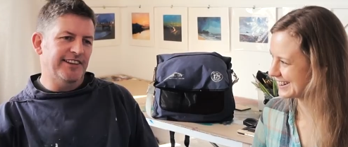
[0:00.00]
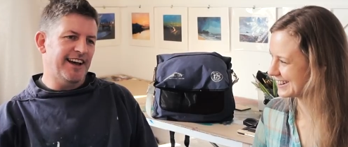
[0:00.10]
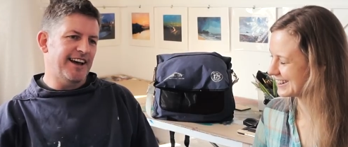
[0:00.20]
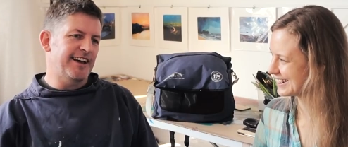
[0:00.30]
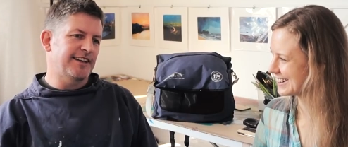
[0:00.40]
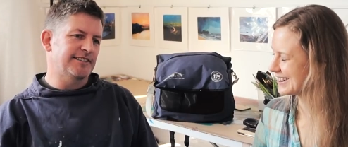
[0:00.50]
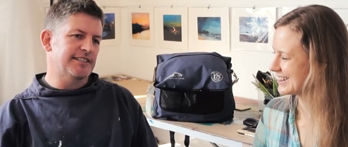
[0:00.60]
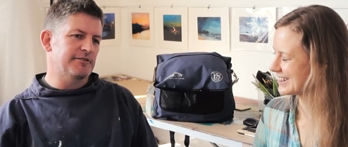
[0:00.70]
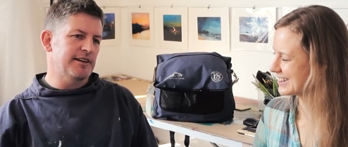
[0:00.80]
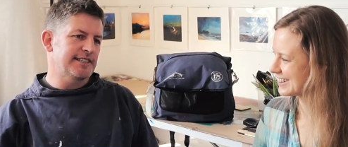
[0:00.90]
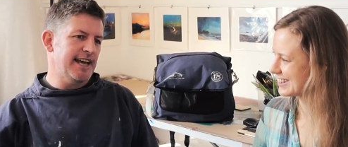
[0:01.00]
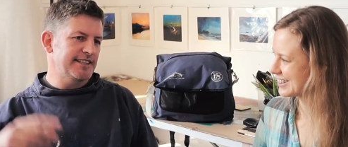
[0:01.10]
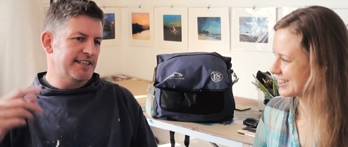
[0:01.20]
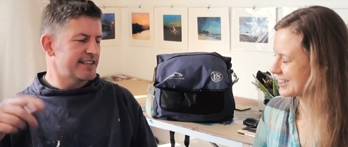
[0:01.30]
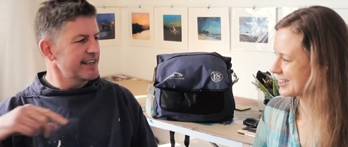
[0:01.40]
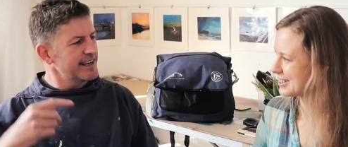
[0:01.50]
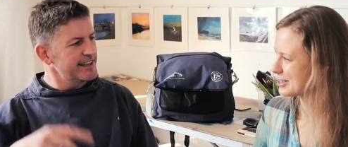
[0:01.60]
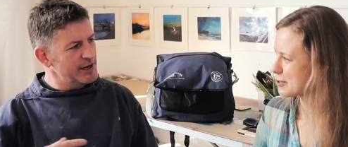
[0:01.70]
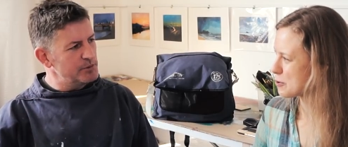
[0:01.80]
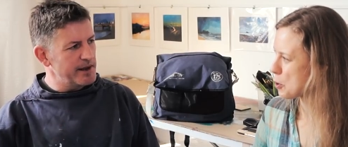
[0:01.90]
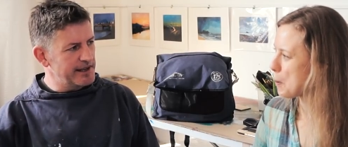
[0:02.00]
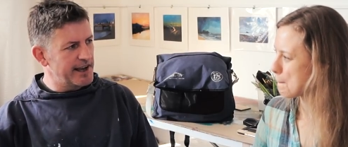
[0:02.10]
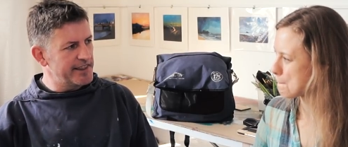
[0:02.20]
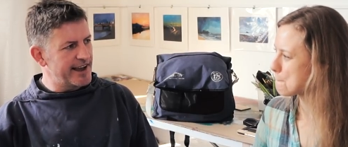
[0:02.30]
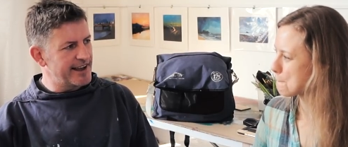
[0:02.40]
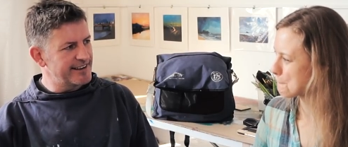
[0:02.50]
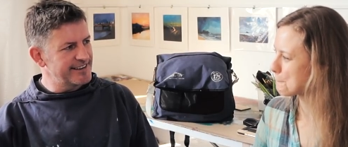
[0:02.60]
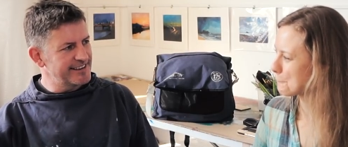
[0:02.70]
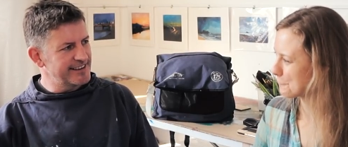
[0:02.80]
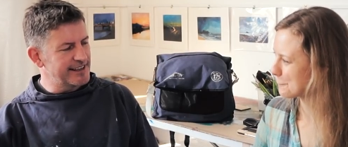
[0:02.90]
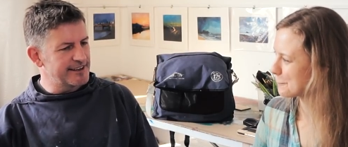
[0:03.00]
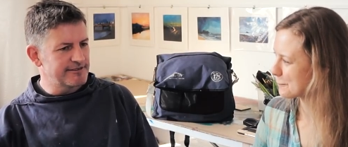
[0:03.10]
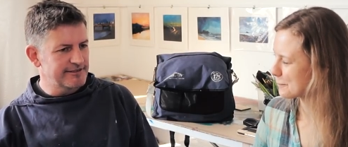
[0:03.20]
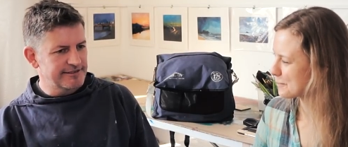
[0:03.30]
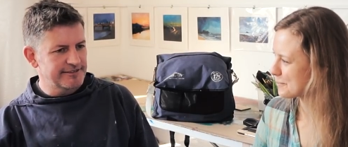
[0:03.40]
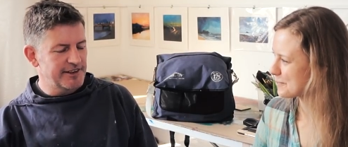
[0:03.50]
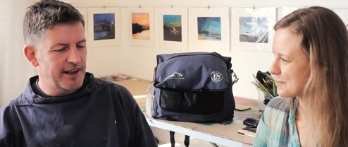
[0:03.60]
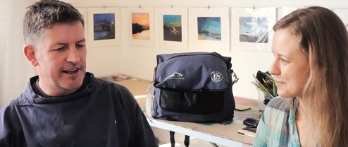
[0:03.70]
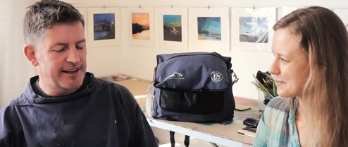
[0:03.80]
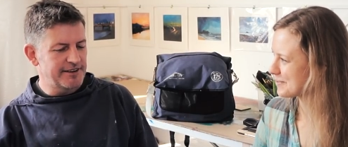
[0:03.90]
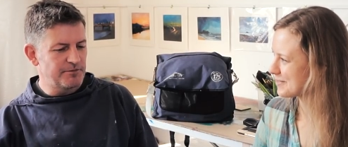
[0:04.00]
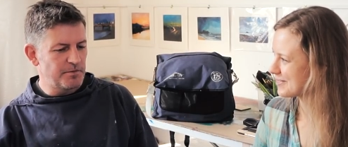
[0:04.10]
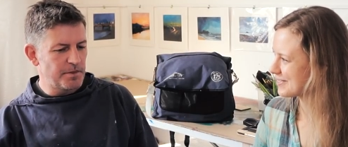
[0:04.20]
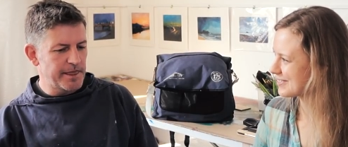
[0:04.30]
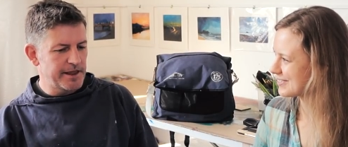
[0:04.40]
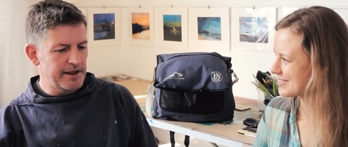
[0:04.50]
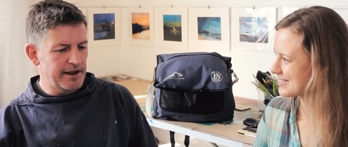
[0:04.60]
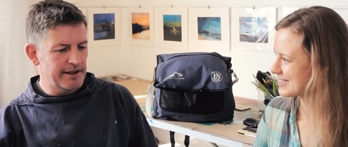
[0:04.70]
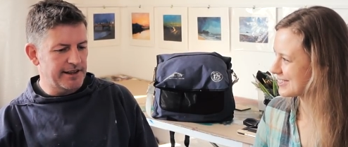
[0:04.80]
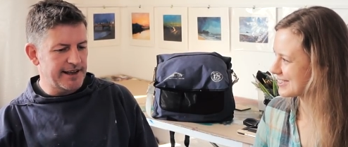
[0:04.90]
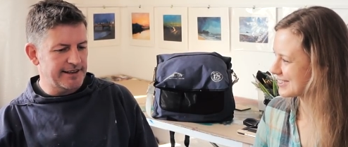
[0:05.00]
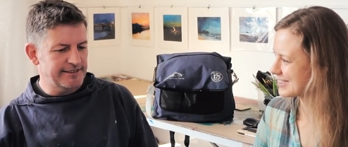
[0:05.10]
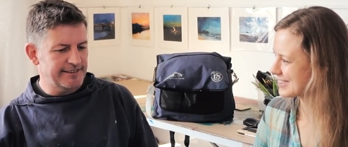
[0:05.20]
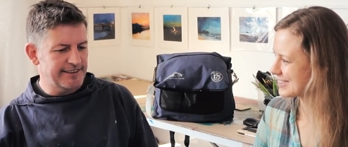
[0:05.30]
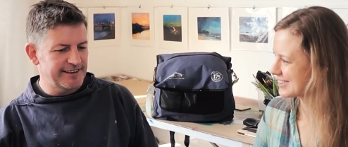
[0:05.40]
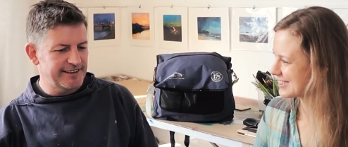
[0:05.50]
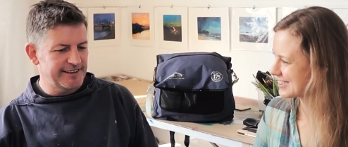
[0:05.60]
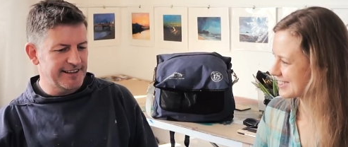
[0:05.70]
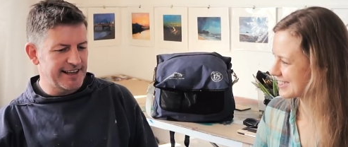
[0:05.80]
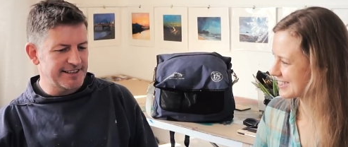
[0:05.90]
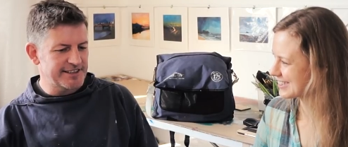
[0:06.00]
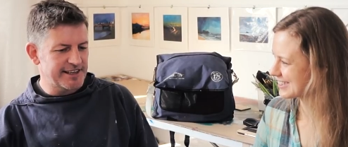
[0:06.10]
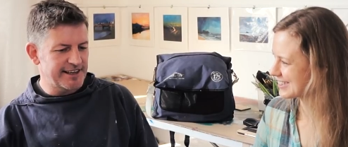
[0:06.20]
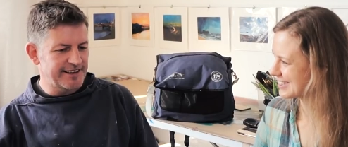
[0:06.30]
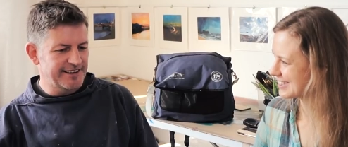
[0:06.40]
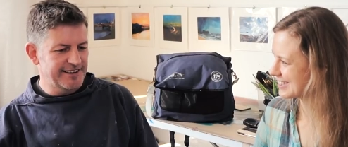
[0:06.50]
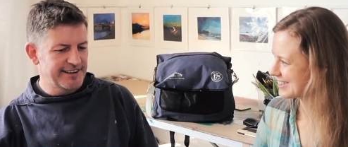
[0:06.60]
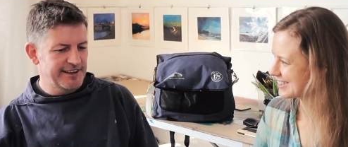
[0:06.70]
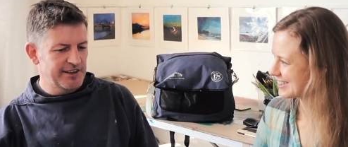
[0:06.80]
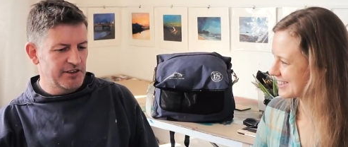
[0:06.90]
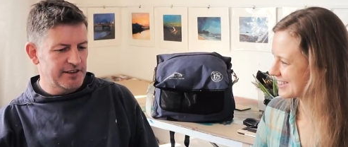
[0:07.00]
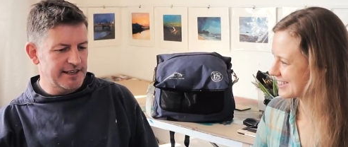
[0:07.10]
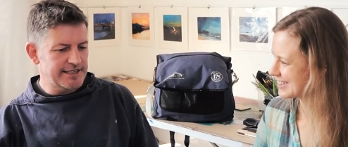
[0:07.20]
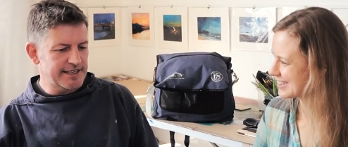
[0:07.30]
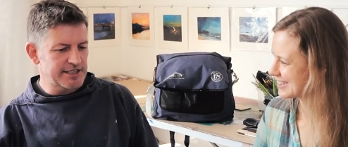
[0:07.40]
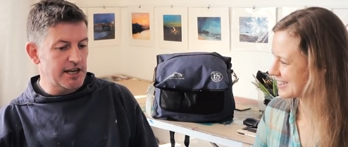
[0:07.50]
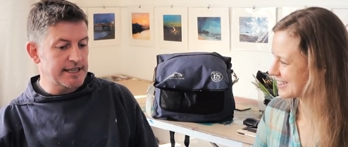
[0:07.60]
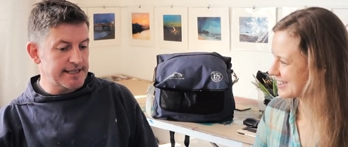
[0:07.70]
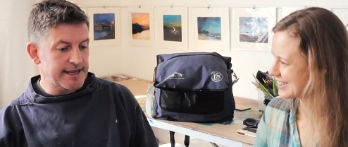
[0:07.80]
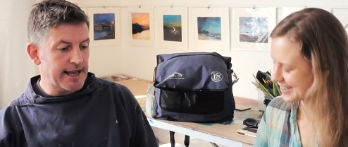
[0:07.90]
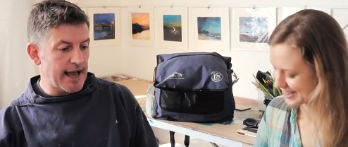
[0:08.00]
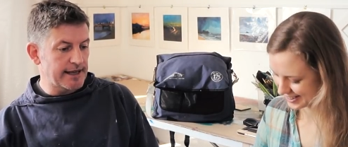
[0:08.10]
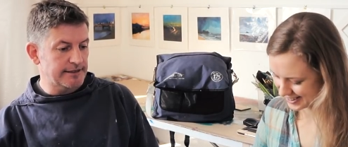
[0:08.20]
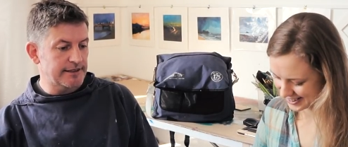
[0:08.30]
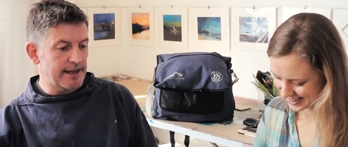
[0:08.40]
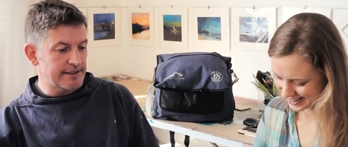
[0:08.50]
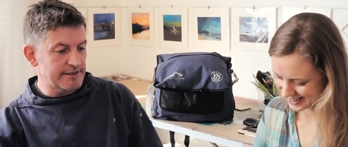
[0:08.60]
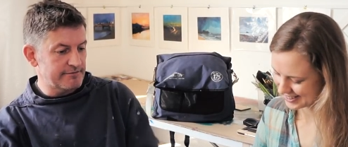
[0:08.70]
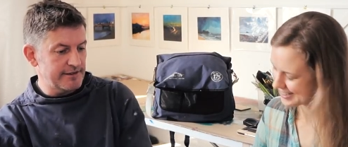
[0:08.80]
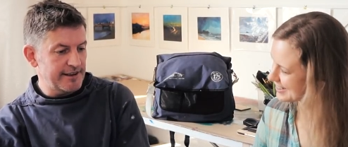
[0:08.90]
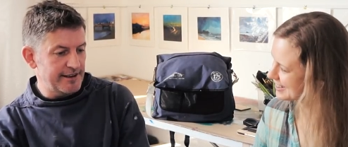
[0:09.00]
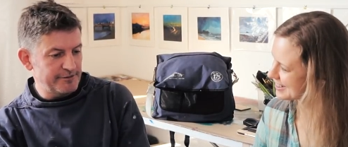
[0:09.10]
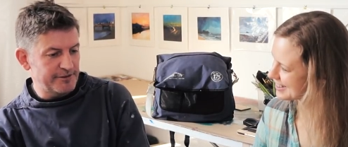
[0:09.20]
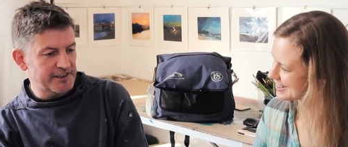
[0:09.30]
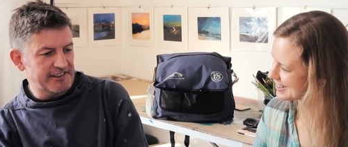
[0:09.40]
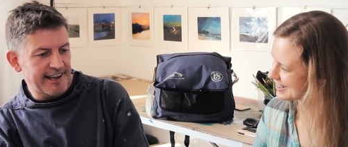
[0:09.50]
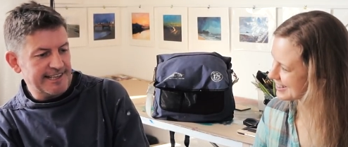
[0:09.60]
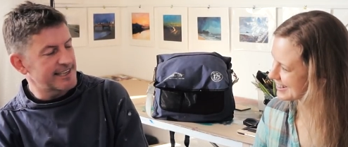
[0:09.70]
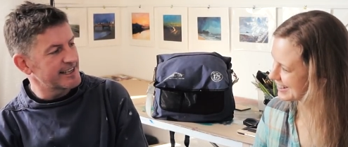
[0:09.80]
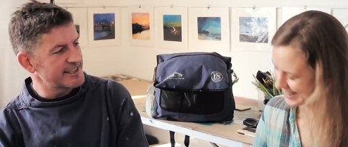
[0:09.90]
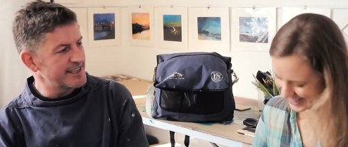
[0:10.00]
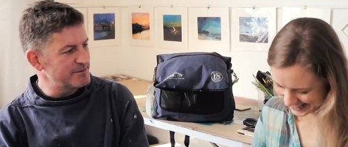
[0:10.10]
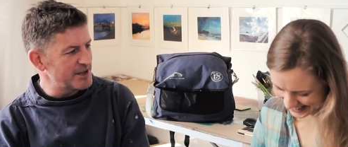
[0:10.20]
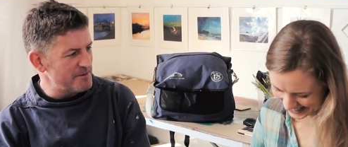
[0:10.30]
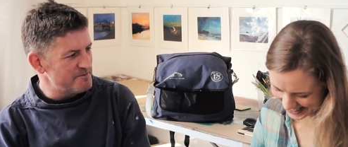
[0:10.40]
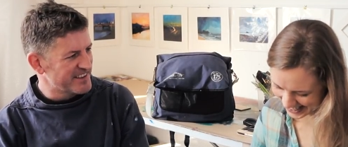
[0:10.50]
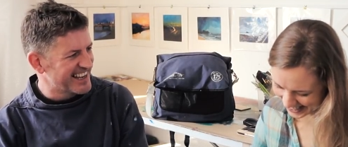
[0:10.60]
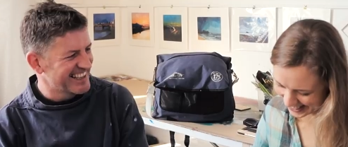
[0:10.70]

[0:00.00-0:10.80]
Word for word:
Speaker 1: And and so I tend to think a little bit like that, you know, um, and that that's uh, that's exciting and and infuriating at the same time.